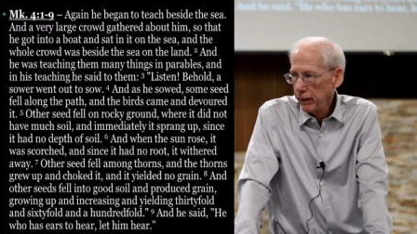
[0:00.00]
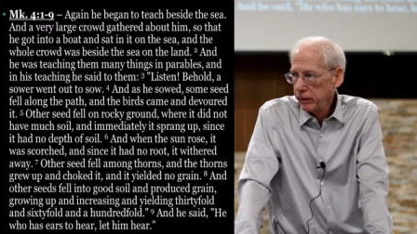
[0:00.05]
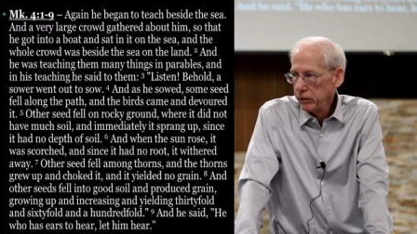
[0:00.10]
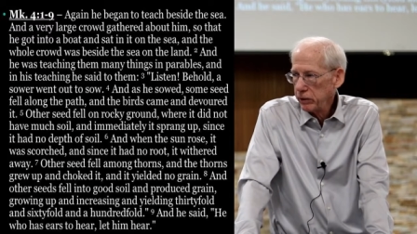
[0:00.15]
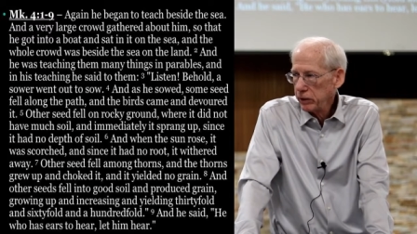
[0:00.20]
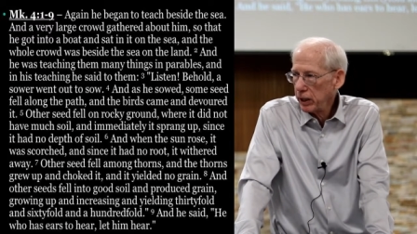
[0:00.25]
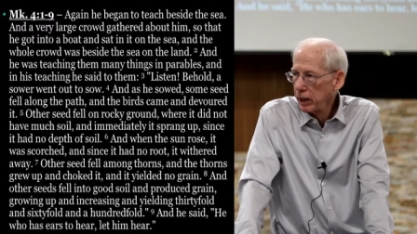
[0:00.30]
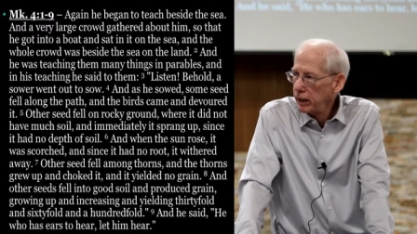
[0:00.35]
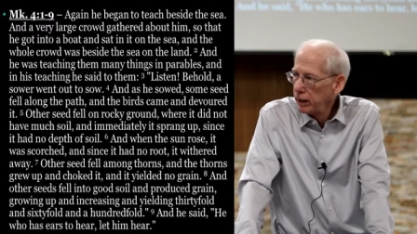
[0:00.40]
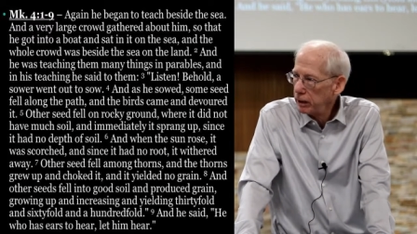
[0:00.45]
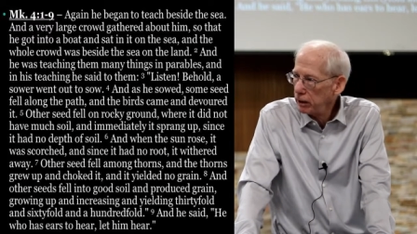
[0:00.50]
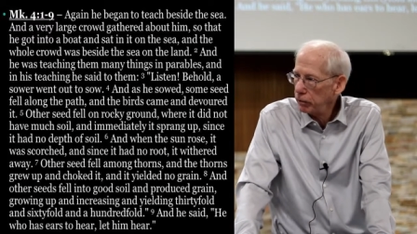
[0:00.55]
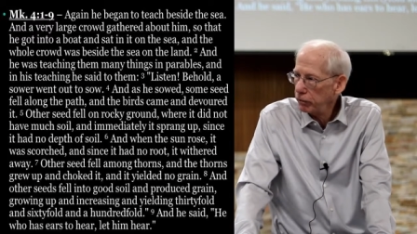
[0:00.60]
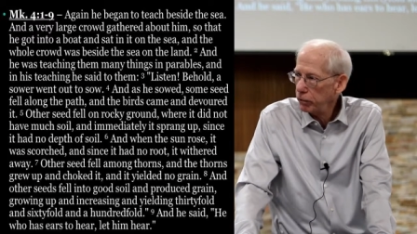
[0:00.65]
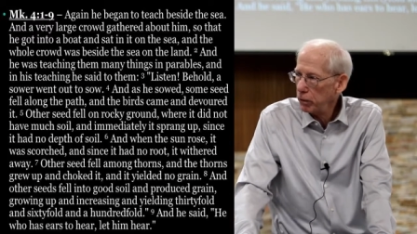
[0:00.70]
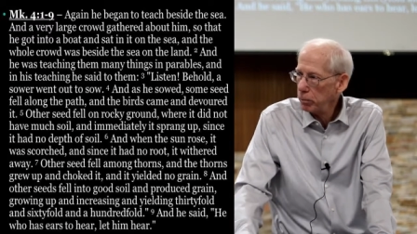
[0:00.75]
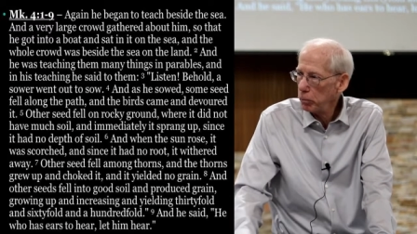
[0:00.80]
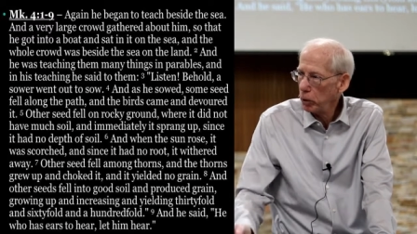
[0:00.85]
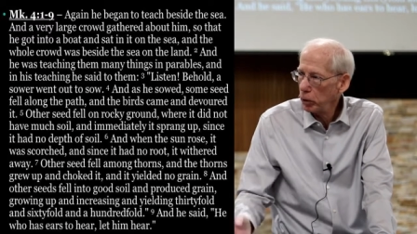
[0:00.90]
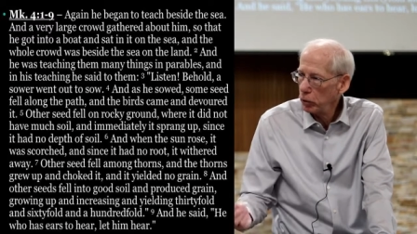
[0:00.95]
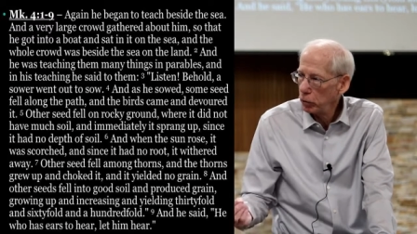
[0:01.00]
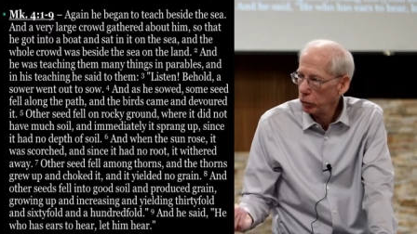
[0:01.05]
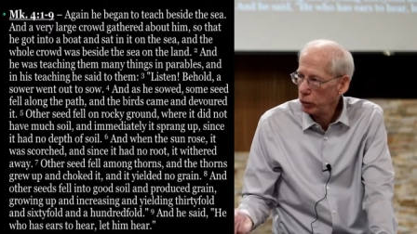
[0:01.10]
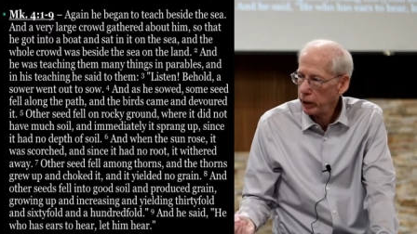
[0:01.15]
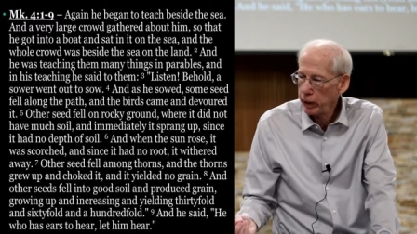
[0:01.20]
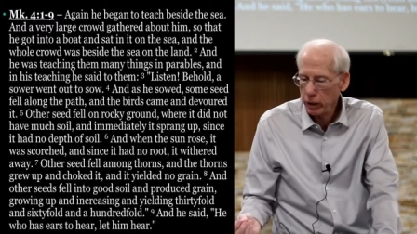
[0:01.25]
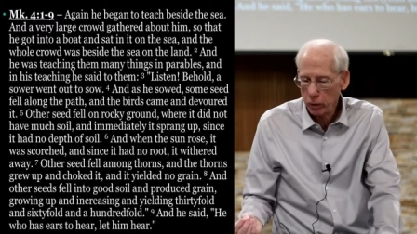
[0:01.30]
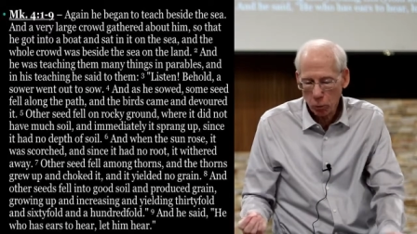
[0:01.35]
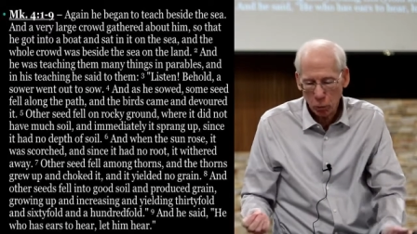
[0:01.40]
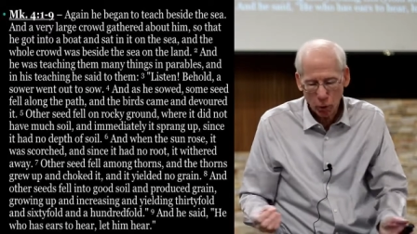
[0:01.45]
it's taken from a
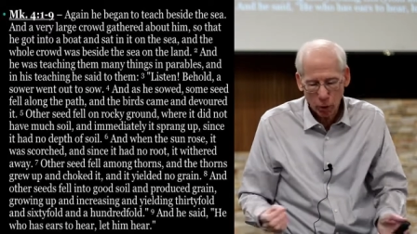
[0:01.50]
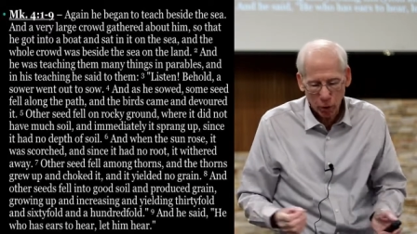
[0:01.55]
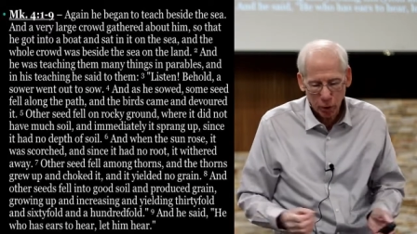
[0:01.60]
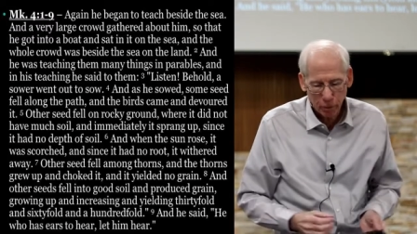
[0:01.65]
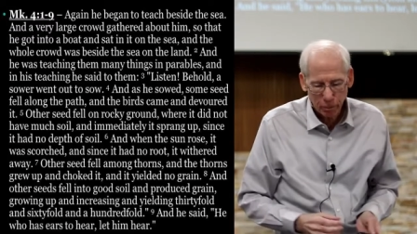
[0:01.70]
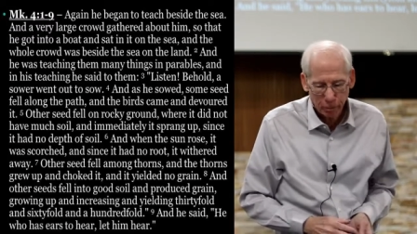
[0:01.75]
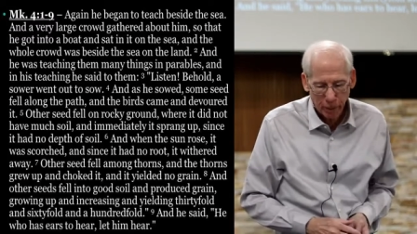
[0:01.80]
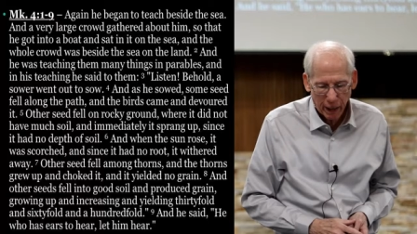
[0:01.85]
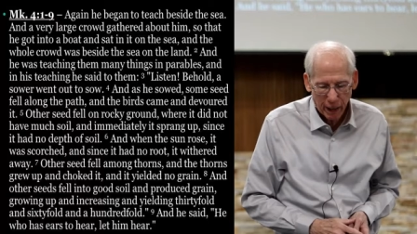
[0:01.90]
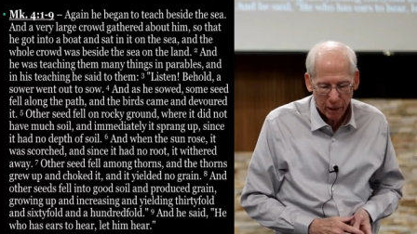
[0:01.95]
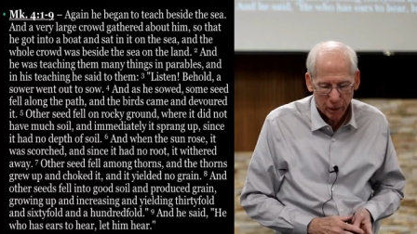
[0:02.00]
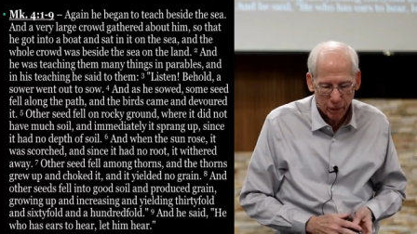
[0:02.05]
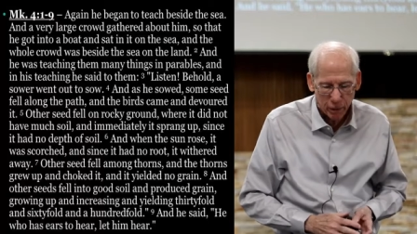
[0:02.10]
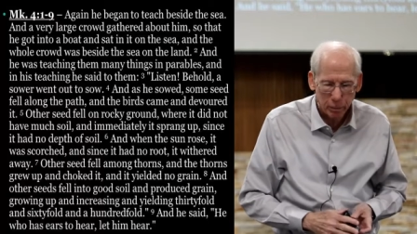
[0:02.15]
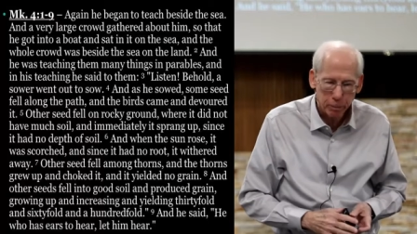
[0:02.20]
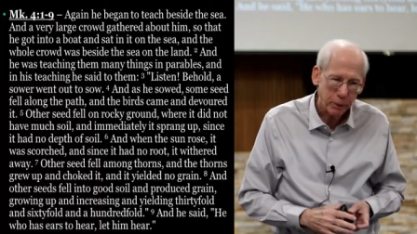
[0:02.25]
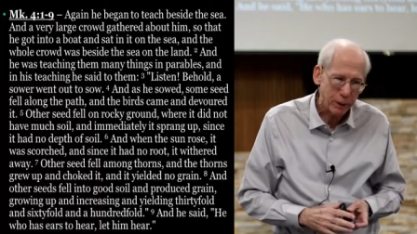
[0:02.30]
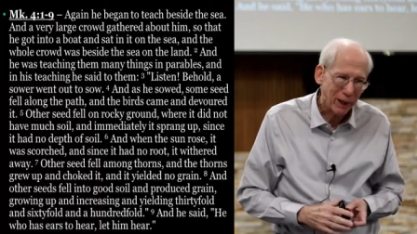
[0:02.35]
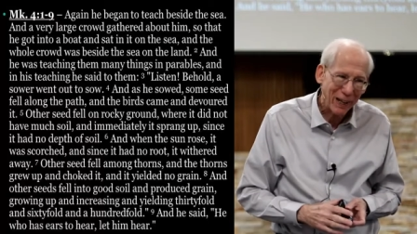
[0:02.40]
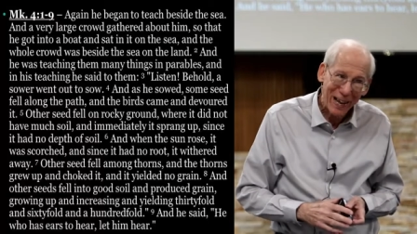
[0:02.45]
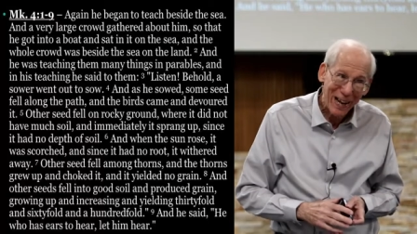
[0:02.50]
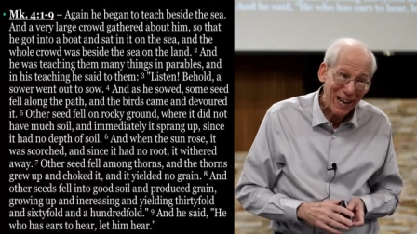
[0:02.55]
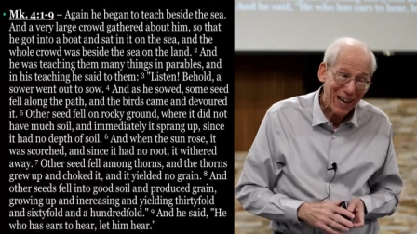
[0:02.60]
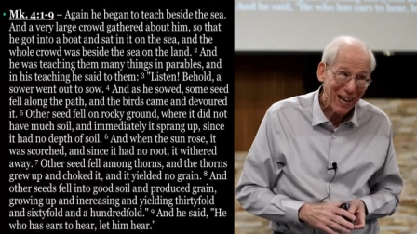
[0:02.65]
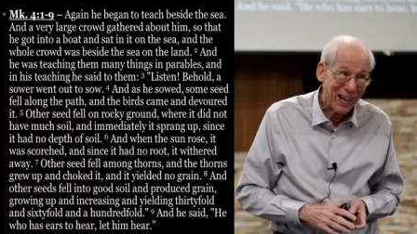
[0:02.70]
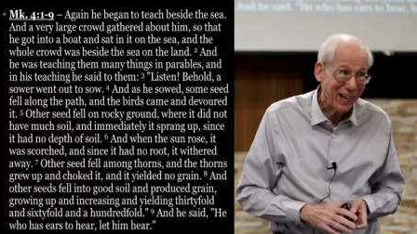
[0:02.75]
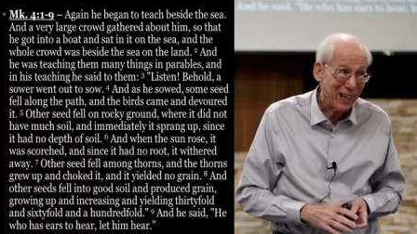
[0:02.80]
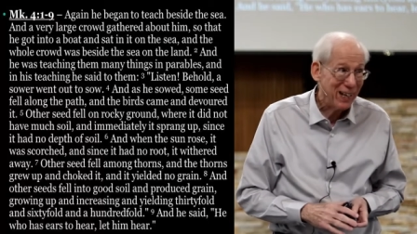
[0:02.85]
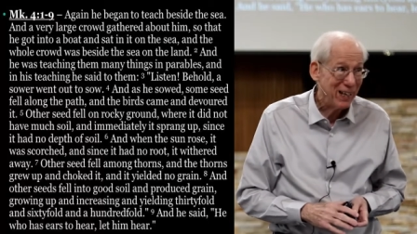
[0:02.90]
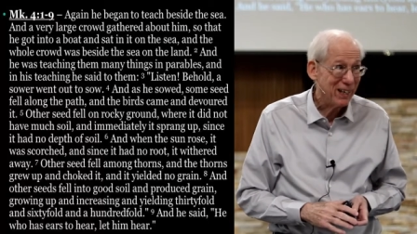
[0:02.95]
Greek word
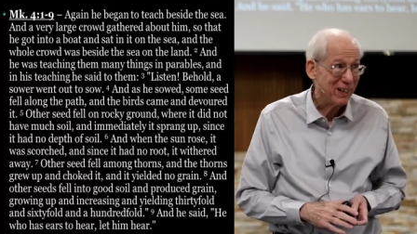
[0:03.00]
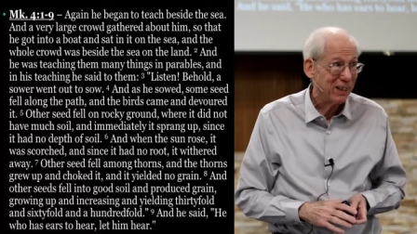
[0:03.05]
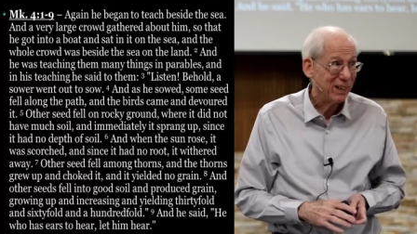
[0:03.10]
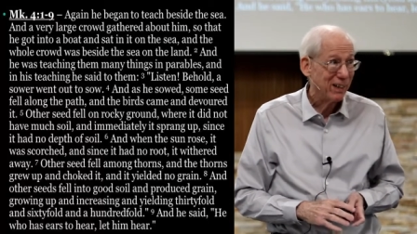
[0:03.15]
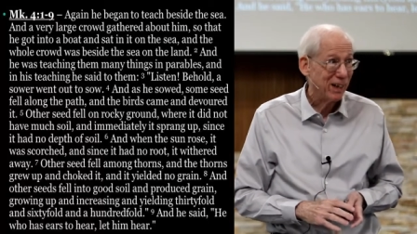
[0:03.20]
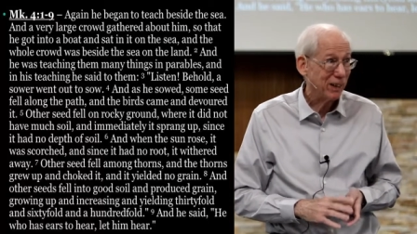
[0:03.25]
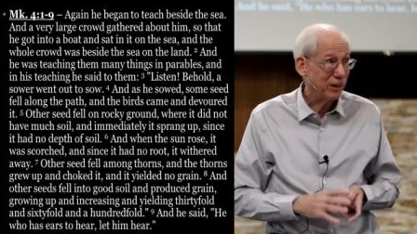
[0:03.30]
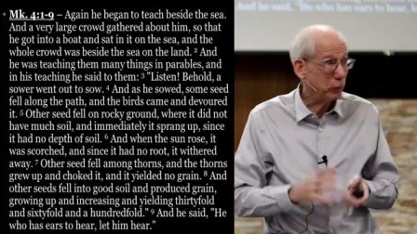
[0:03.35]
parabole,